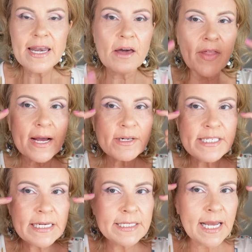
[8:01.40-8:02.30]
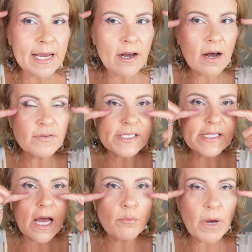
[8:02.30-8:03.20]
Now that did take off
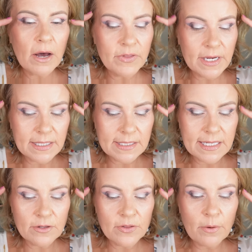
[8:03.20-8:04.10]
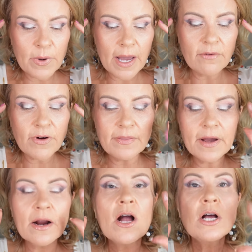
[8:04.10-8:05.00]
some of the concealer that we have right
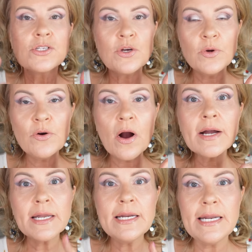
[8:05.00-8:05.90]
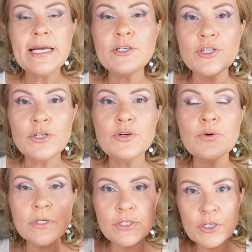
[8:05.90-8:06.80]
there. So you are gonna need
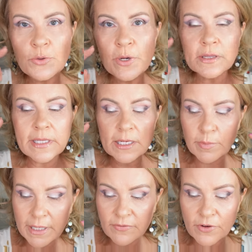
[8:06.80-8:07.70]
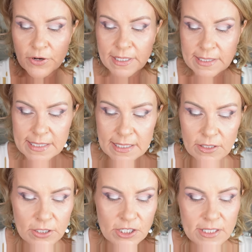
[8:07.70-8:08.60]
to do a little bit of your
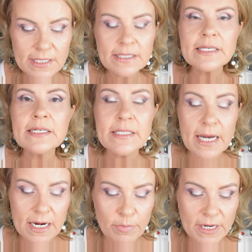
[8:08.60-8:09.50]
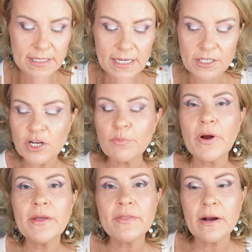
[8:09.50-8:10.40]
concealer, just a little tiny bit of touch up
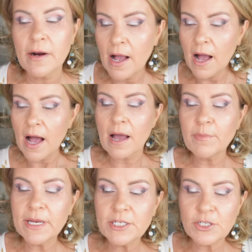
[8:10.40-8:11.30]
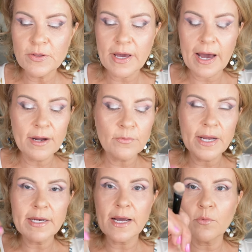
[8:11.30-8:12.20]
right there. I'm going to do that
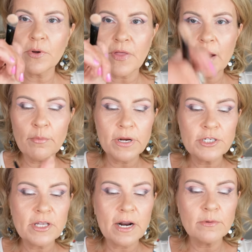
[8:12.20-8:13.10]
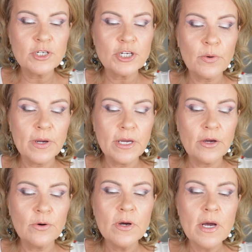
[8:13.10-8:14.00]
right now with that brush that I was showing you.